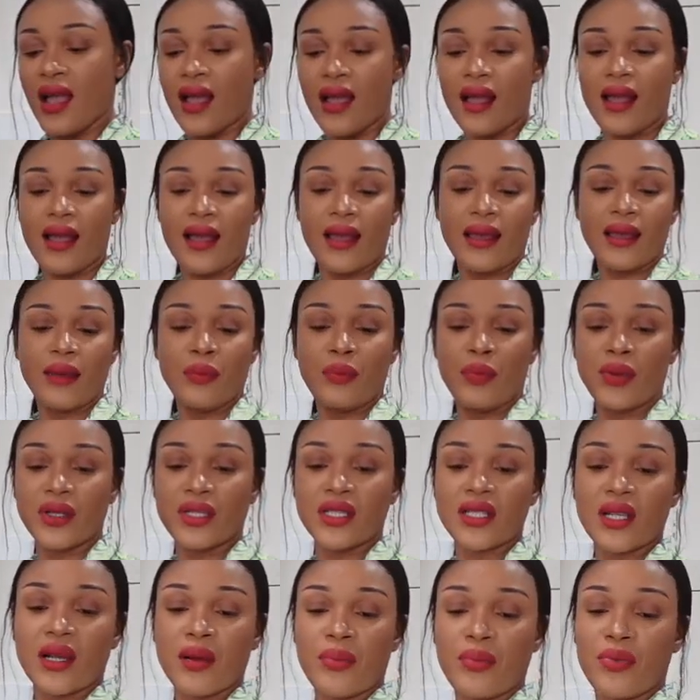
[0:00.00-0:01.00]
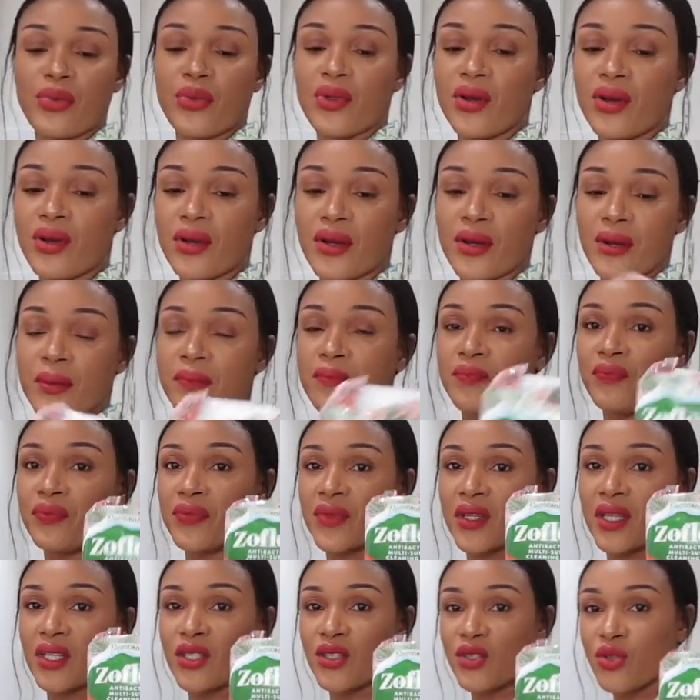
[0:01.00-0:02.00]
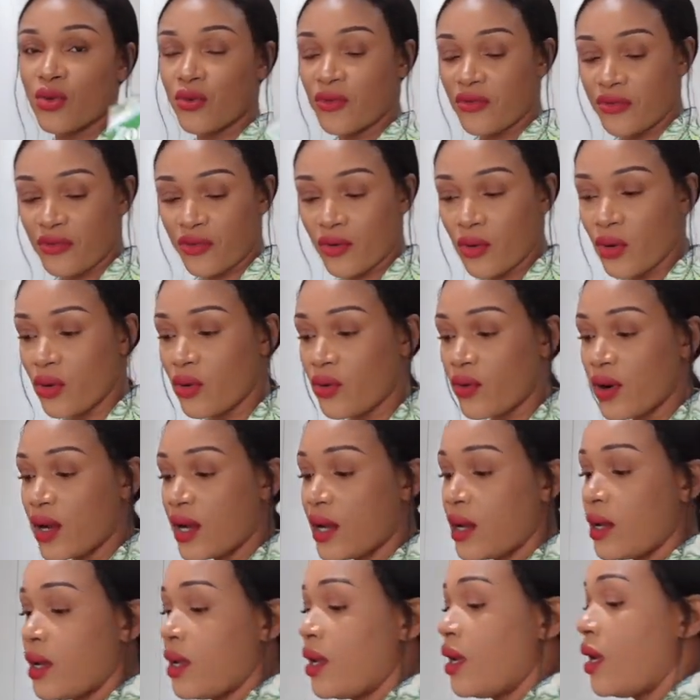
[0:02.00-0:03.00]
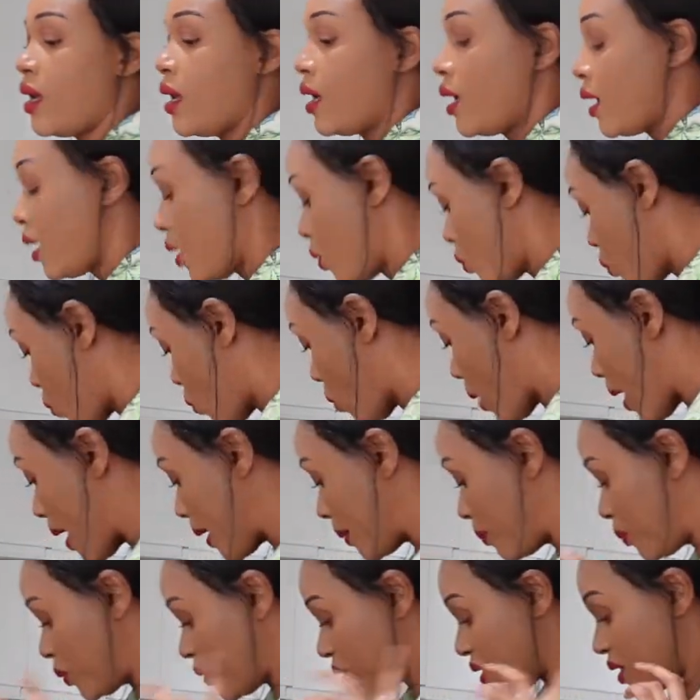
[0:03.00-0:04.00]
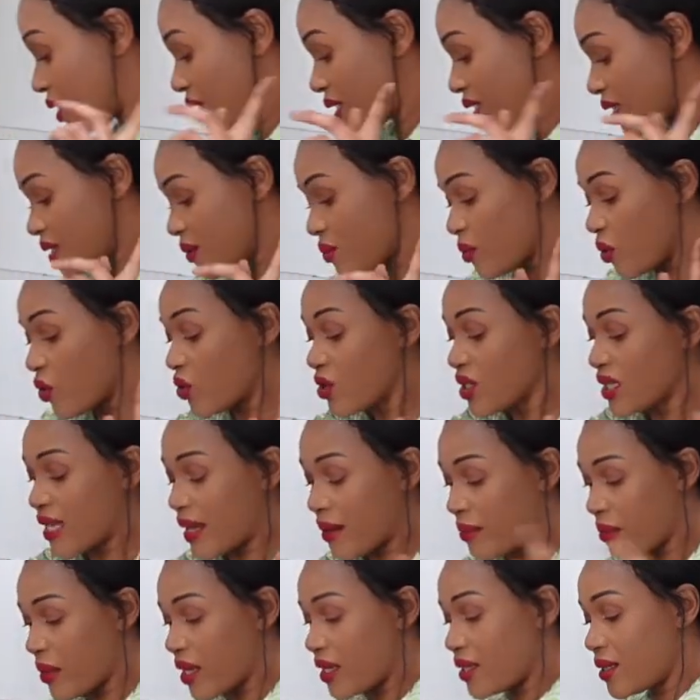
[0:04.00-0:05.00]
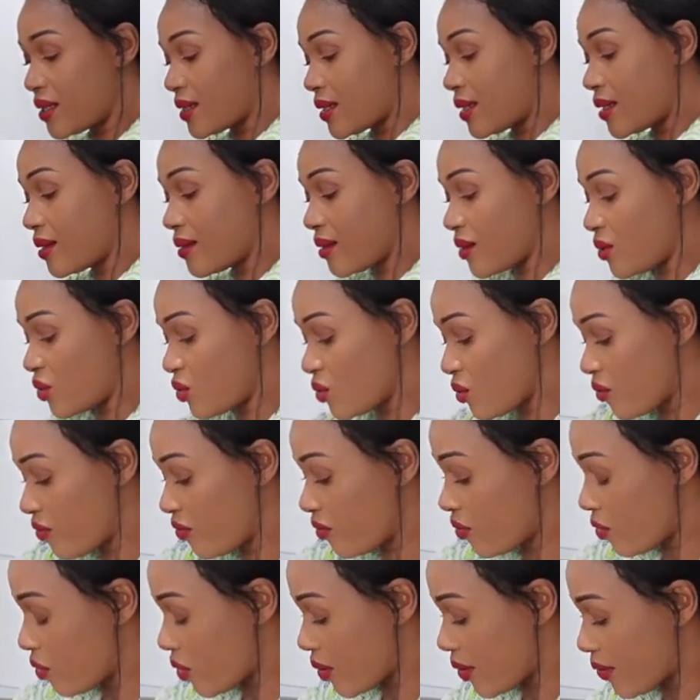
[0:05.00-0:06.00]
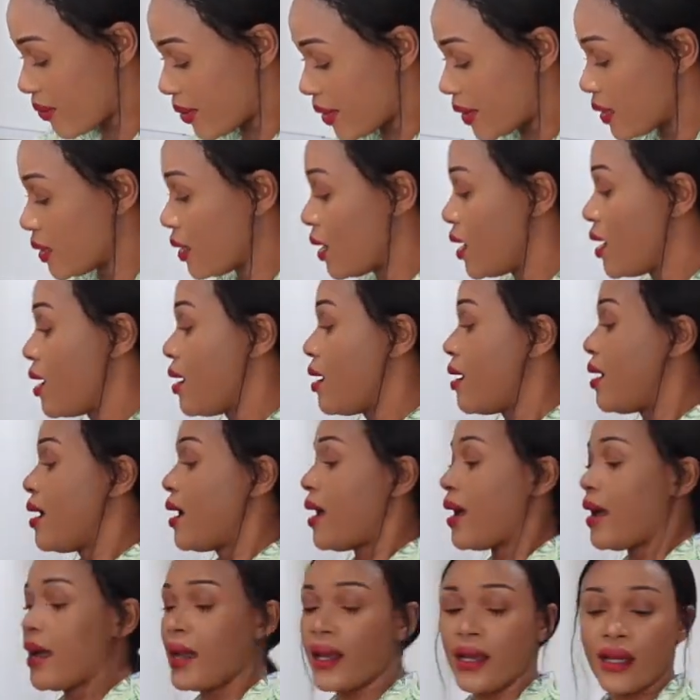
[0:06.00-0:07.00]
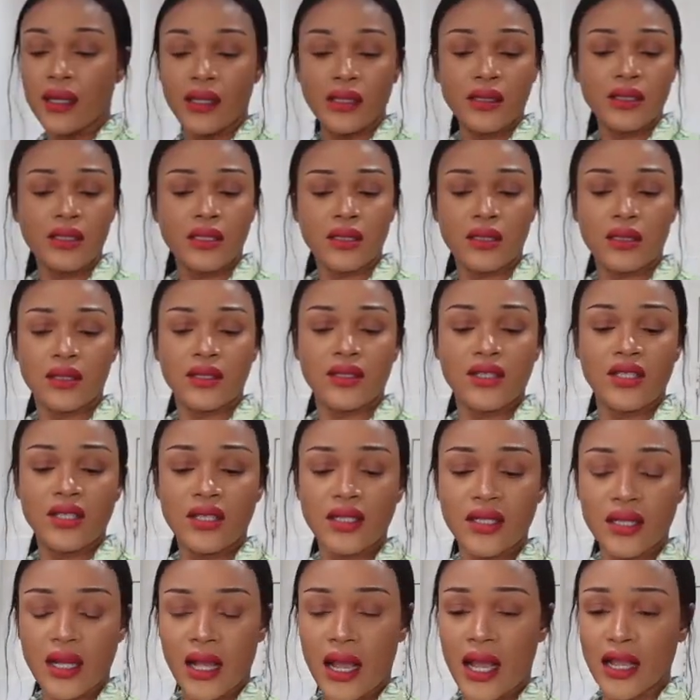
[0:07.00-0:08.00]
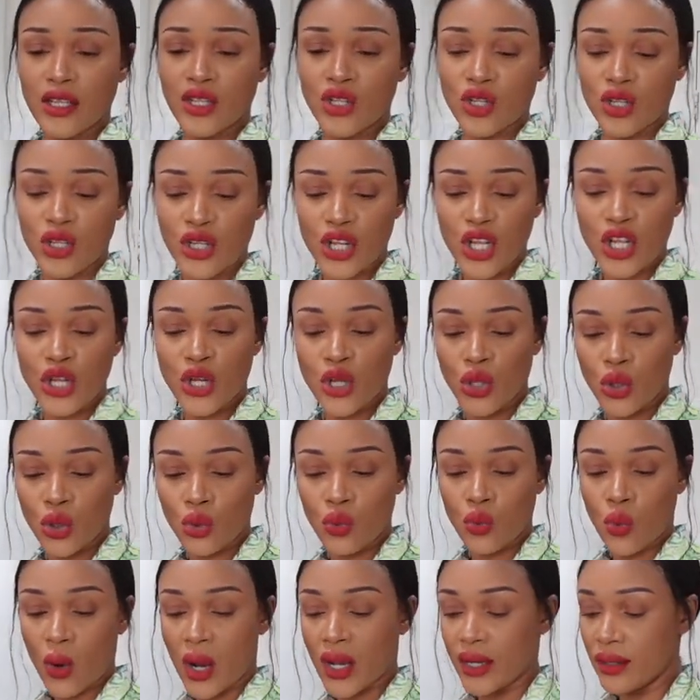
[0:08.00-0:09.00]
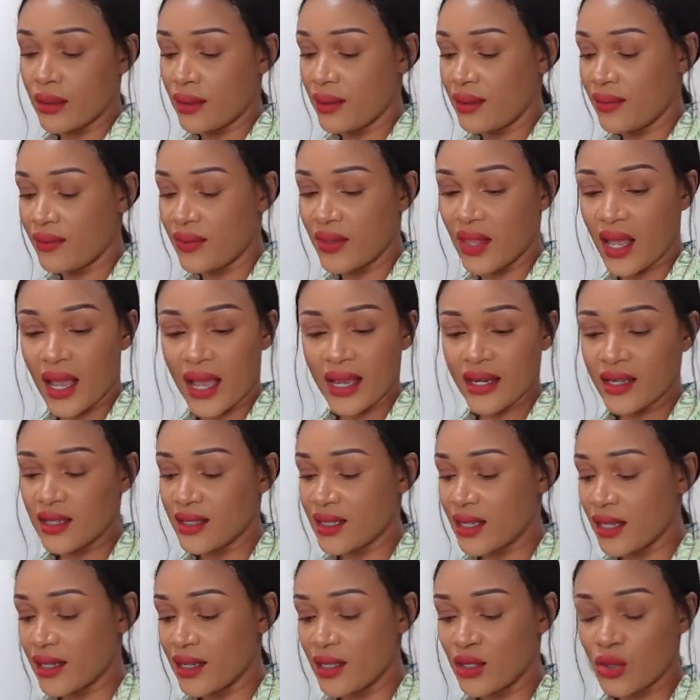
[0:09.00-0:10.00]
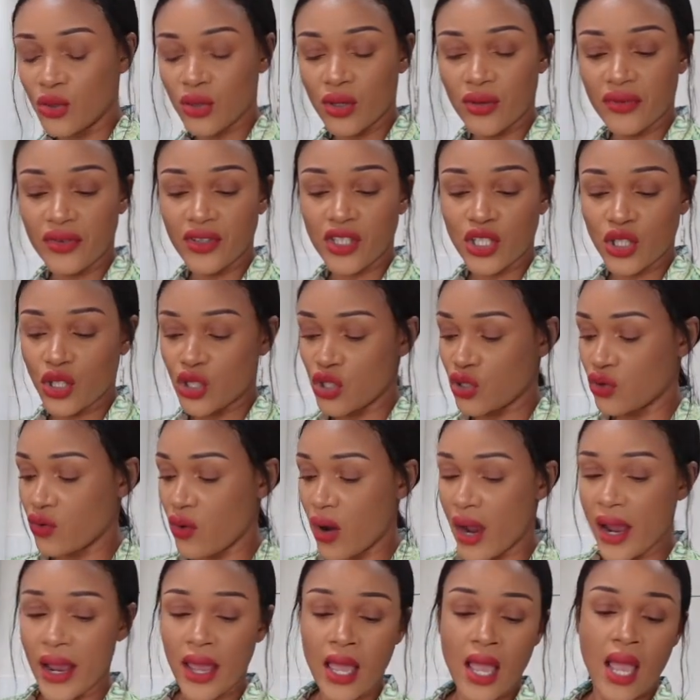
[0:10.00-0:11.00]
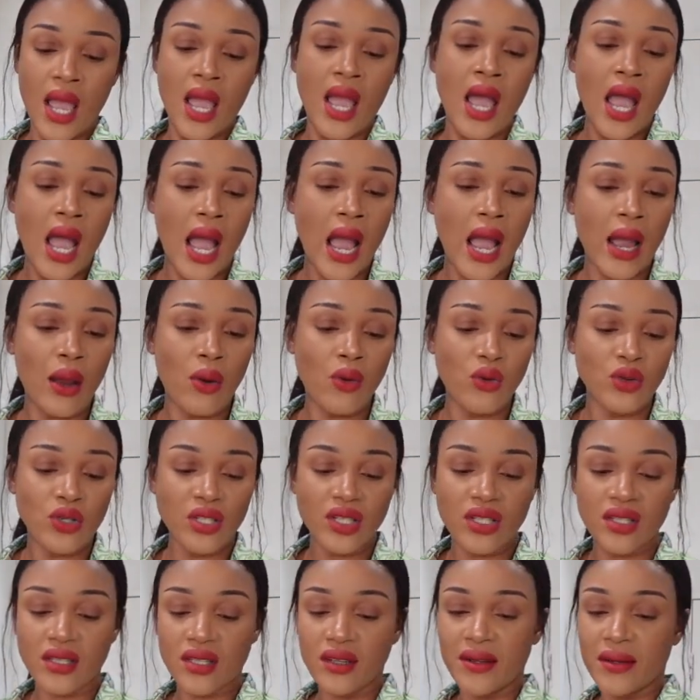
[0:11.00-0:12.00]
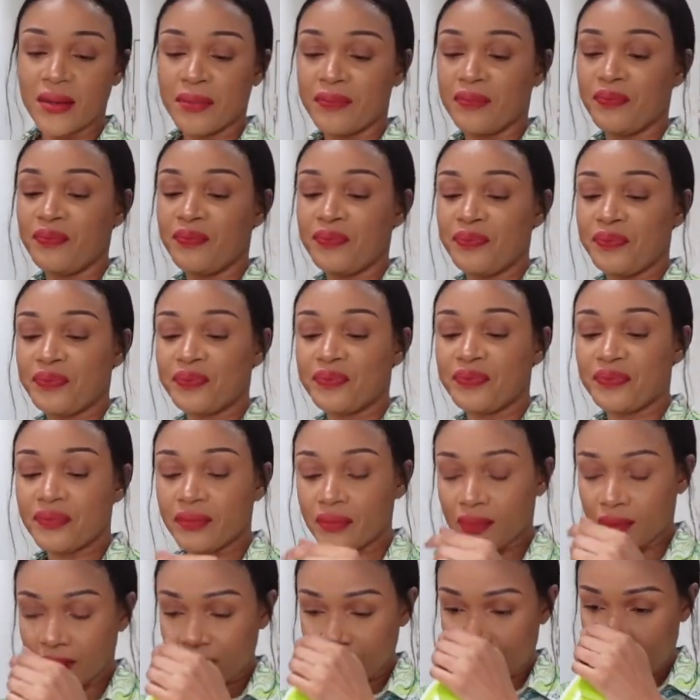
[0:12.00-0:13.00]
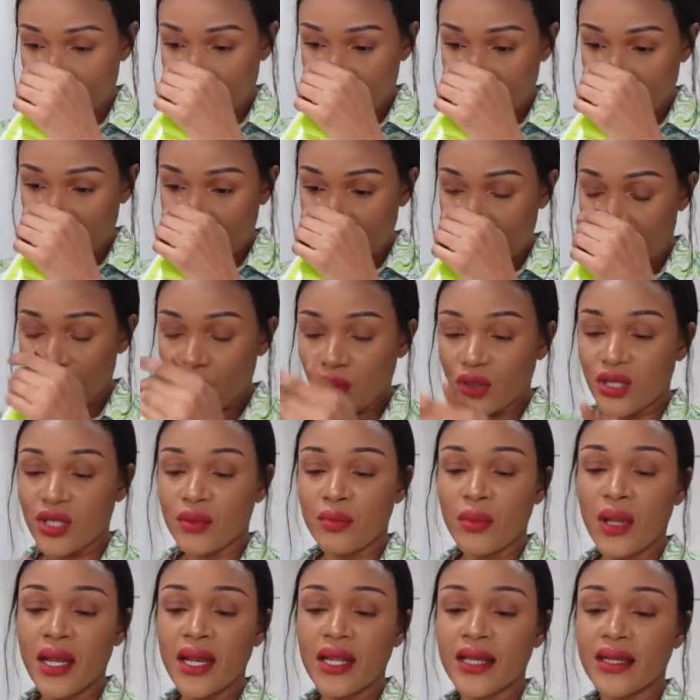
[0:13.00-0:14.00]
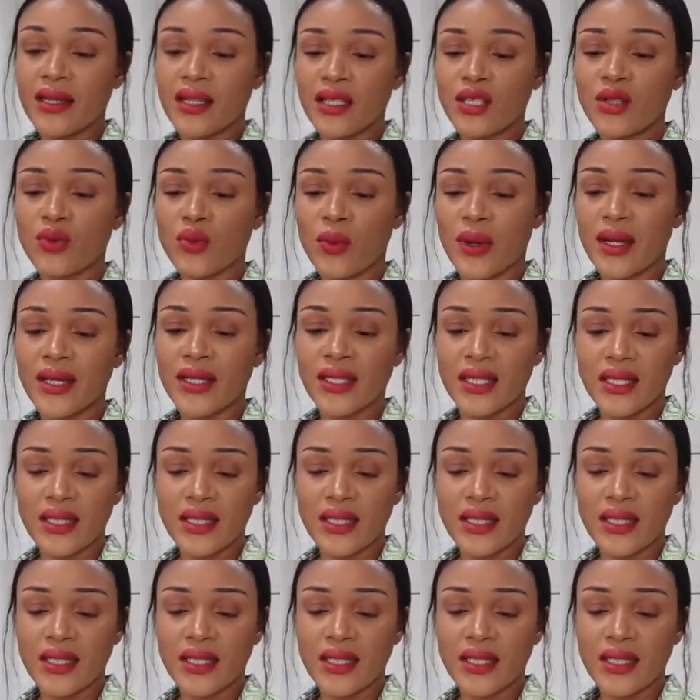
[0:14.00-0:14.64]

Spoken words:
I picked up the Zoflora wipes. It smells amazing, the Zoflora one. And these are actually the new one that I decided to give it a try. I was smelling this one.